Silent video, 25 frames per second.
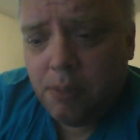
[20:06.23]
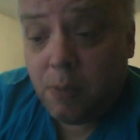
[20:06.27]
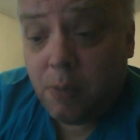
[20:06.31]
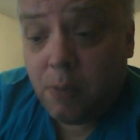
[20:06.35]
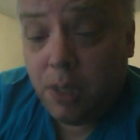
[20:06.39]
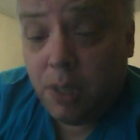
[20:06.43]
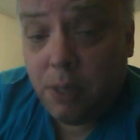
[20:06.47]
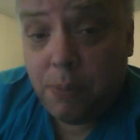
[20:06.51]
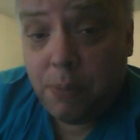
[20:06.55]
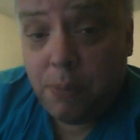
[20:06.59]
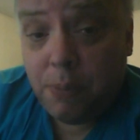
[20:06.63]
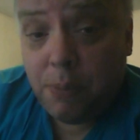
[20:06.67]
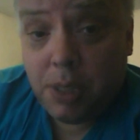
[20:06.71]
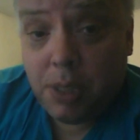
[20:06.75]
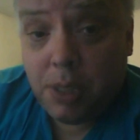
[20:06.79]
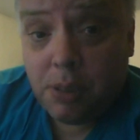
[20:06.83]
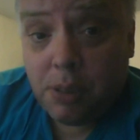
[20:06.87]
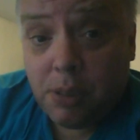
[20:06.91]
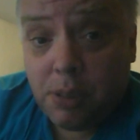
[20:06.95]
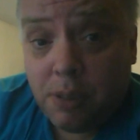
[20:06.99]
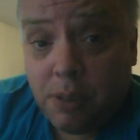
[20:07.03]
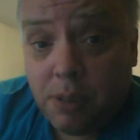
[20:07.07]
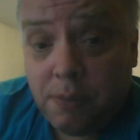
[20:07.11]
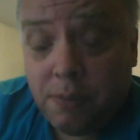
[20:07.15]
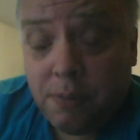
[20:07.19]
really
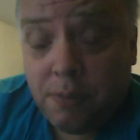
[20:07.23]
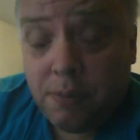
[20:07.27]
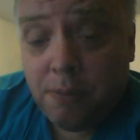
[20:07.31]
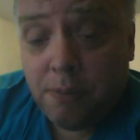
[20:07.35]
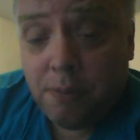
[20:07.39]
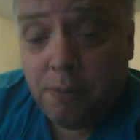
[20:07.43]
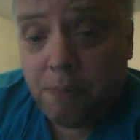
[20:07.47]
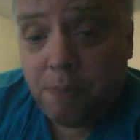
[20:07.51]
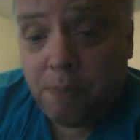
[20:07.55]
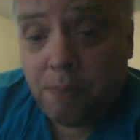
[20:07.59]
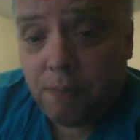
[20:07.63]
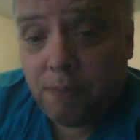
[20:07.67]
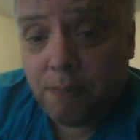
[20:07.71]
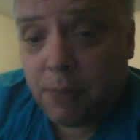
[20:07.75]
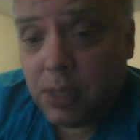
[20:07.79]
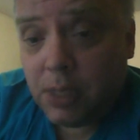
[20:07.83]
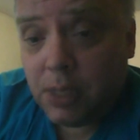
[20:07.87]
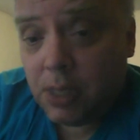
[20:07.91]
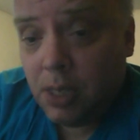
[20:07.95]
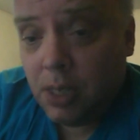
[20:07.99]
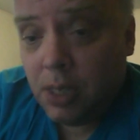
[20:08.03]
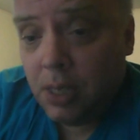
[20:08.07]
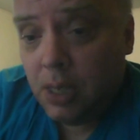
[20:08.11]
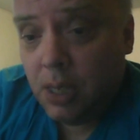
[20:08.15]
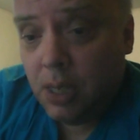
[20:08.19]
pissed off.
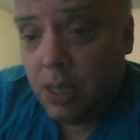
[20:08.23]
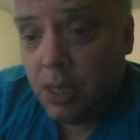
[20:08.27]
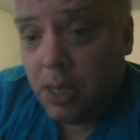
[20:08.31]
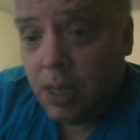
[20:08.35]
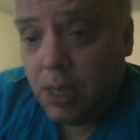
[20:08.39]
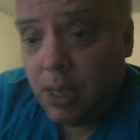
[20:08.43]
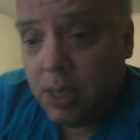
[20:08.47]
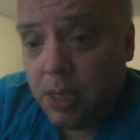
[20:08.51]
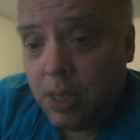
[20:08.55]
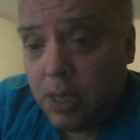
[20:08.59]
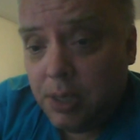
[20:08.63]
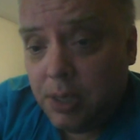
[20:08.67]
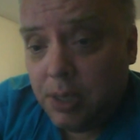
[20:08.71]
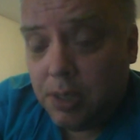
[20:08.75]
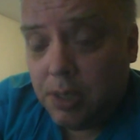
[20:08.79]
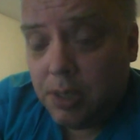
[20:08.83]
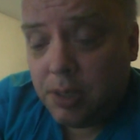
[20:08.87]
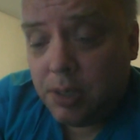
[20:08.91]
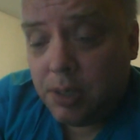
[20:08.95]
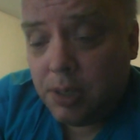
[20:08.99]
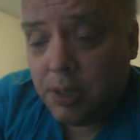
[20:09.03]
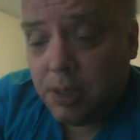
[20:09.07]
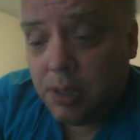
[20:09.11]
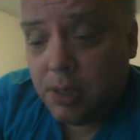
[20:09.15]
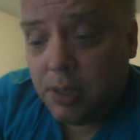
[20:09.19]
I
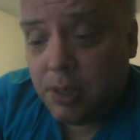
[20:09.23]
just,